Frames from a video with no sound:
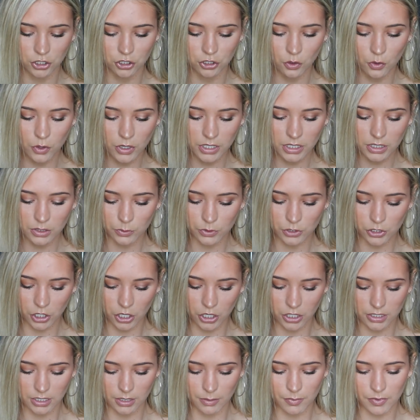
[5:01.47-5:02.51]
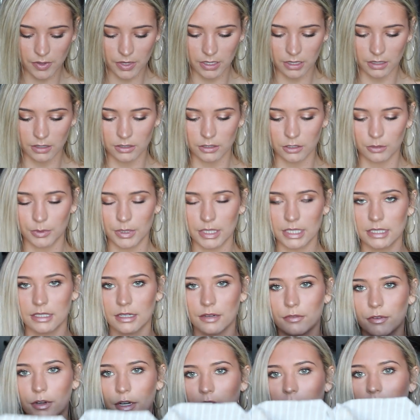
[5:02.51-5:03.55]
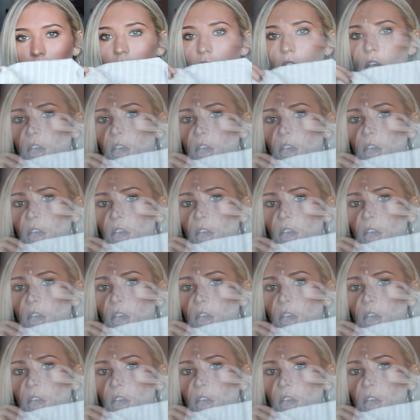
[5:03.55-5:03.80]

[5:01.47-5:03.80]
shorts, which are something a little bit different